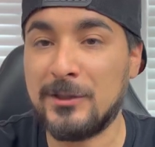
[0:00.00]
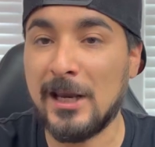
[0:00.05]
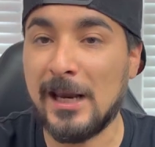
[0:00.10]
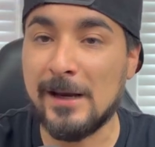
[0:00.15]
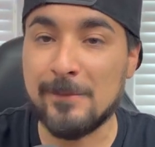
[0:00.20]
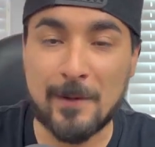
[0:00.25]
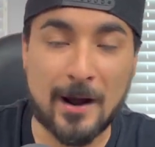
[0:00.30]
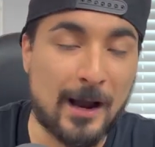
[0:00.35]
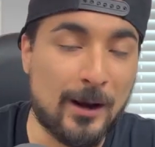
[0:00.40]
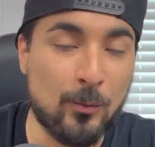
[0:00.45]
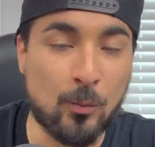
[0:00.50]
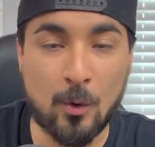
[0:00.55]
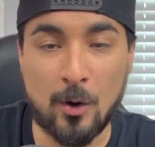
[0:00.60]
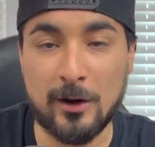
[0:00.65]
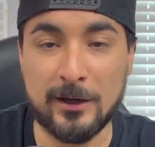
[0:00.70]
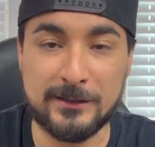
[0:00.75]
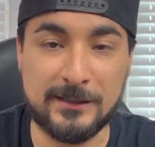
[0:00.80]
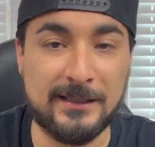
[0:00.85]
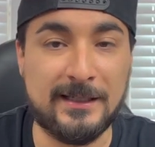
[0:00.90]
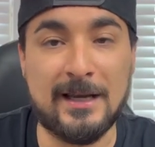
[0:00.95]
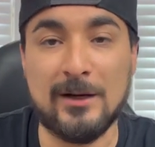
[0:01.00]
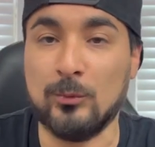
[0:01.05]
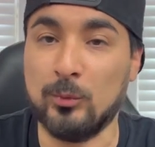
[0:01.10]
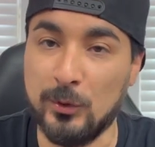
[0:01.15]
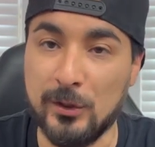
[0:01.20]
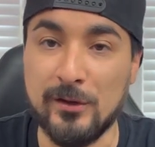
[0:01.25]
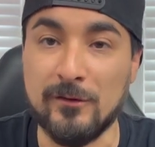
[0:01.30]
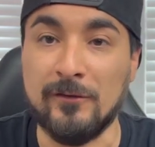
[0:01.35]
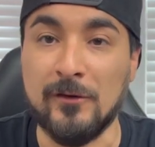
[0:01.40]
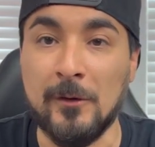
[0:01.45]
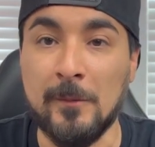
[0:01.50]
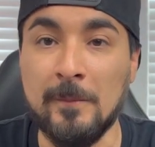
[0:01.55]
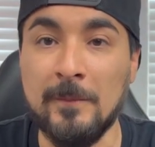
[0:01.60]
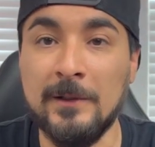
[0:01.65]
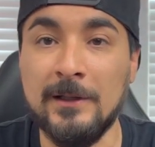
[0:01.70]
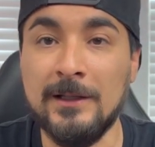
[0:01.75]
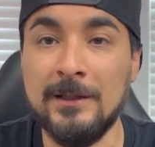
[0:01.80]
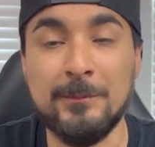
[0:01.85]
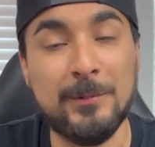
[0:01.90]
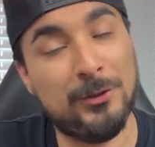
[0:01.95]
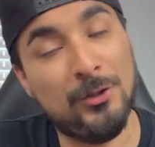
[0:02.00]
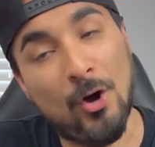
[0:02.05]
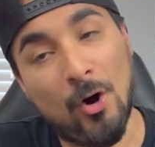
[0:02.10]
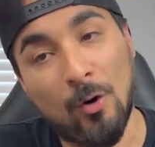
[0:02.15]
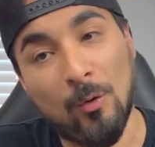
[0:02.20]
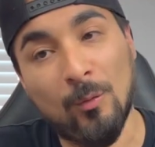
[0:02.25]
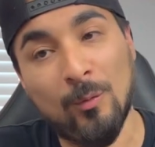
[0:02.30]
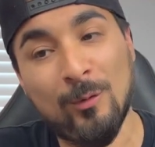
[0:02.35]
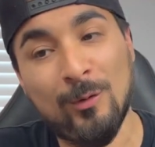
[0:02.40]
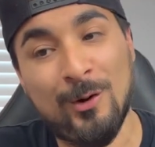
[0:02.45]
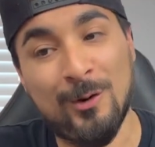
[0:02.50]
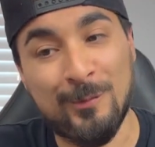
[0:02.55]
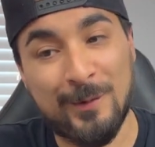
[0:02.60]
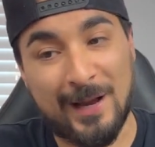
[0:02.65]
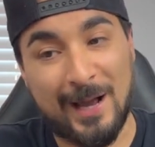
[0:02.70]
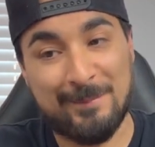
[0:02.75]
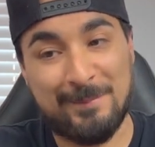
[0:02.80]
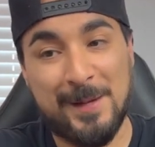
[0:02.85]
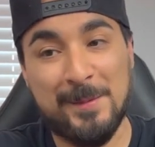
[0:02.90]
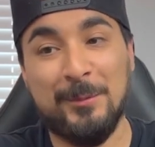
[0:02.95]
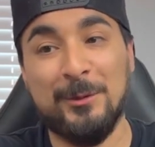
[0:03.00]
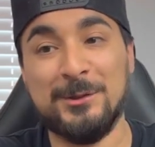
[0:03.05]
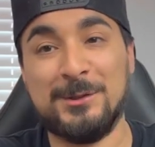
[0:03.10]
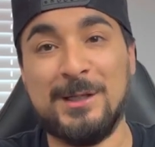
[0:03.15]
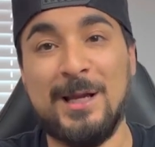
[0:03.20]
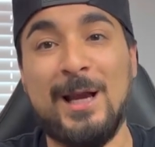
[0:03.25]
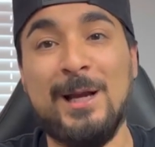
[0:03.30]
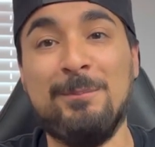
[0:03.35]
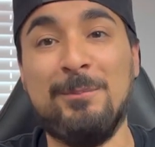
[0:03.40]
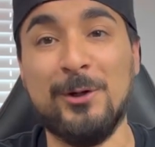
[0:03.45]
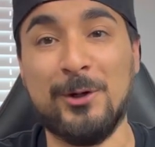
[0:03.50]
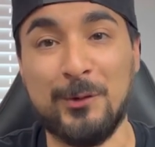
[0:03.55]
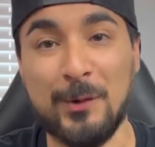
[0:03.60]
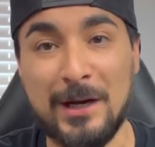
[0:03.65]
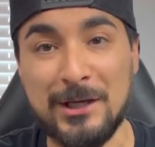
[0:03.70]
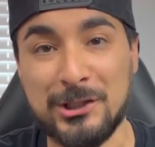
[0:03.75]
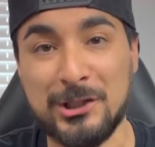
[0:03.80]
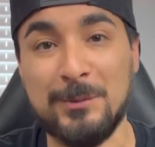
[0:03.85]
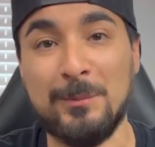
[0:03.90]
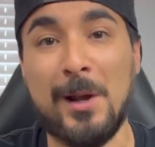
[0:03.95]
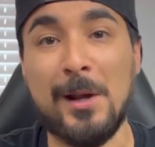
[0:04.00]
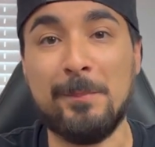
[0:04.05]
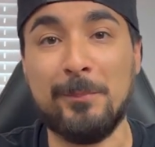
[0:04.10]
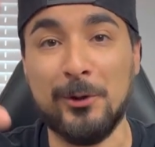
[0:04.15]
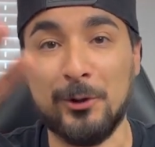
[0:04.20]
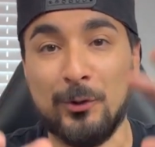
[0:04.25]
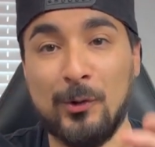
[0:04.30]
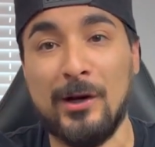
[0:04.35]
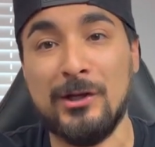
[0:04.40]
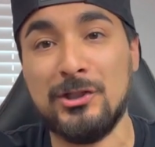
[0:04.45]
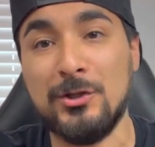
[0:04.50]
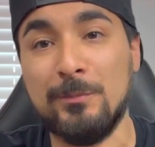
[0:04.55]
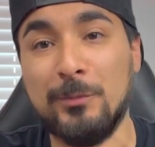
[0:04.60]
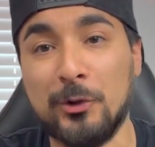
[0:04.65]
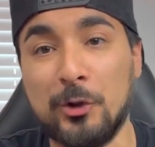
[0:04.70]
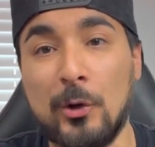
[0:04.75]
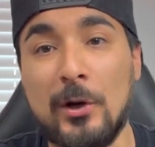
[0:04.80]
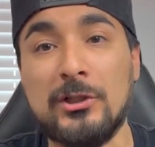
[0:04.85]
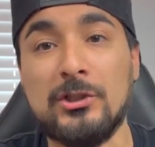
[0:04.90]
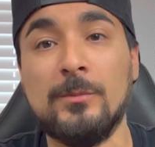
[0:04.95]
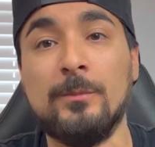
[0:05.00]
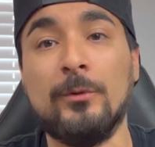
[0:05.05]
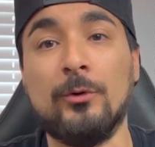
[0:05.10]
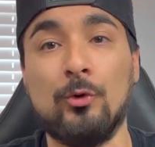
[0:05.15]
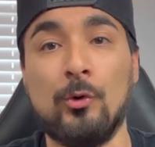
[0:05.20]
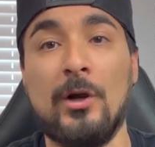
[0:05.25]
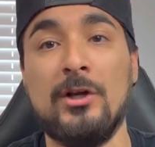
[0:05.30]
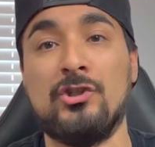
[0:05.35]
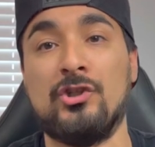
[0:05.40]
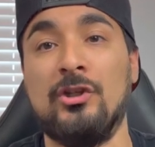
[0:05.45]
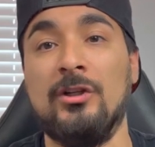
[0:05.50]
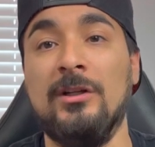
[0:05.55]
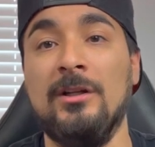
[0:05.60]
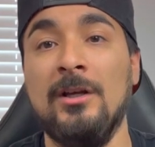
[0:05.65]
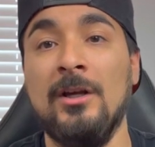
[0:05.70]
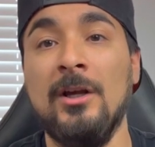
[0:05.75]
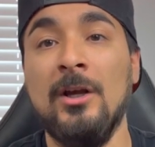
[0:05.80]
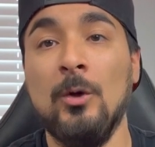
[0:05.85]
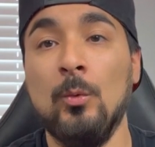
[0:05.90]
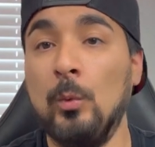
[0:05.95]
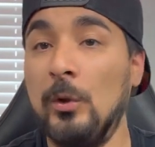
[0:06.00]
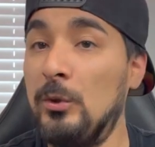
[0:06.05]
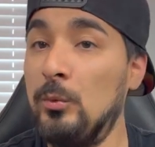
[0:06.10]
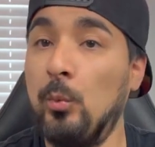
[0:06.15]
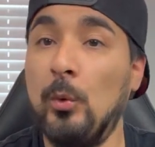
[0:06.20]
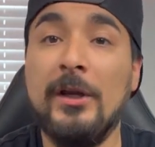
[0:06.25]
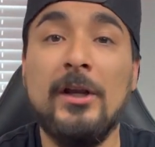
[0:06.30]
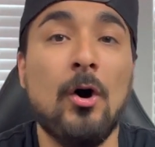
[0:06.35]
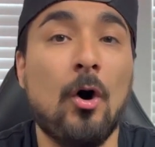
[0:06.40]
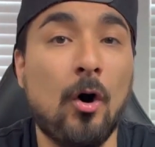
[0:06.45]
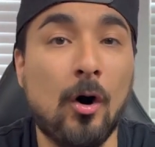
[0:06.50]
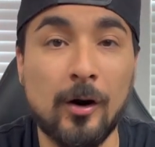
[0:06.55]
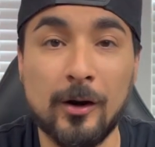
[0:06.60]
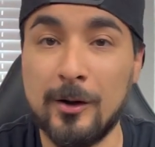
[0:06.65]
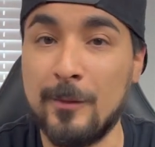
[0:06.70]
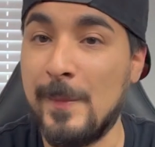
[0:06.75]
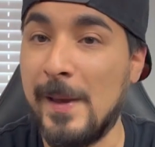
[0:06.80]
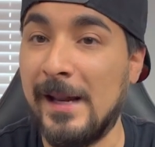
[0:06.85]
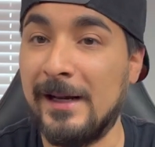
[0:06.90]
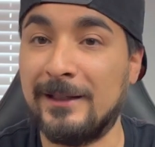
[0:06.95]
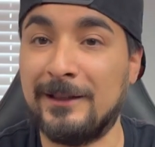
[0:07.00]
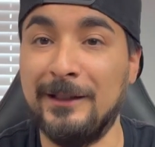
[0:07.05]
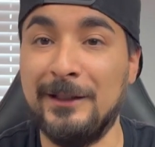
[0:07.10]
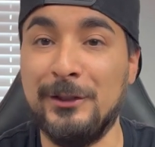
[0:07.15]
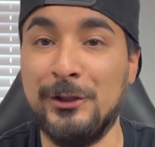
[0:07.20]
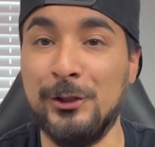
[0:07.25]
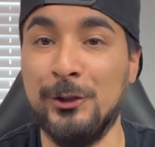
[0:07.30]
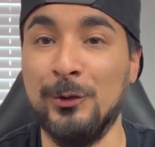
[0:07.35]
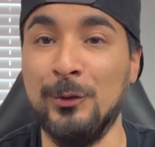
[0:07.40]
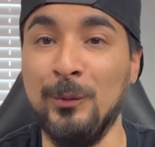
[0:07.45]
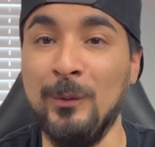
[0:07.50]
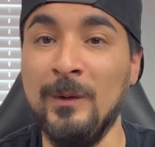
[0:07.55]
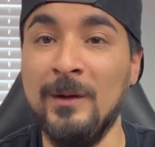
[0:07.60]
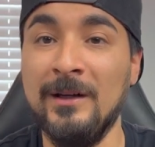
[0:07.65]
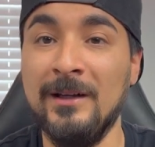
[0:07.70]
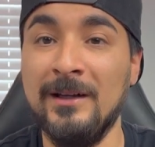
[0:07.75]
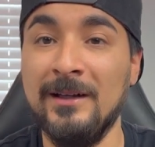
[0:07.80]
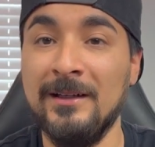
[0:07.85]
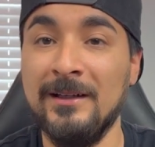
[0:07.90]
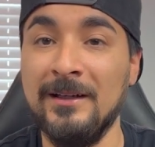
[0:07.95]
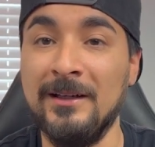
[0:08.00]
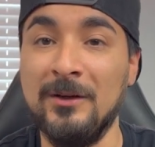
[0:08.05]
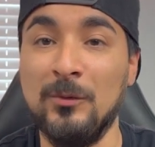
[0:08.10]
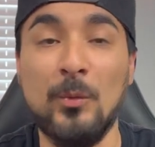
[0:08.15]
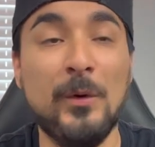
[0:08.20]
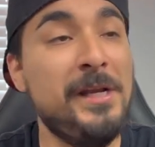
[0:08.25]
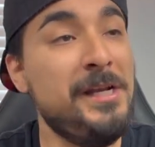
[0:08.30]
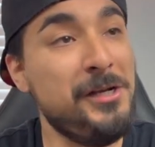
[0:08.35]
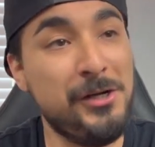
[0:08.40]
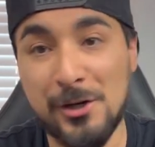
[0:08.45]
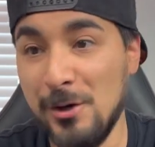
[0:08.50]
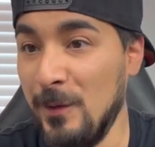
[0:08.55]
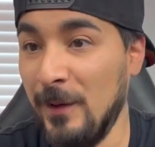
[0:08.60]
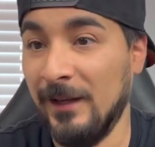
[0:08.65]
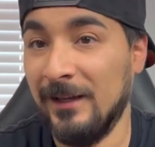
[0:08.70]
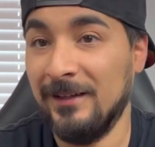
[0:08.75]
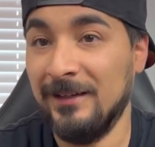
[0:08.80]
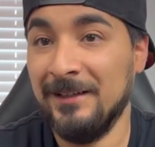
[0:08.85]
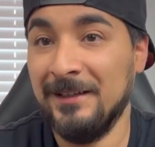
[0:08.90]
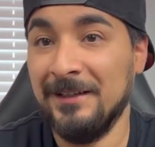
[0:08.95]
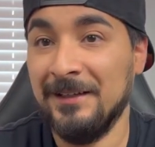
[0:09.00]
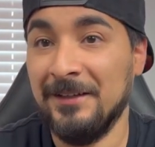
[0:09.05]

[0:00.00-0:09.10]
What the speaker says: game, I wanted to get rid of him. But no, we got people saying, progression, Mike, progression, progression, progression. When we automatically knew, we knew it,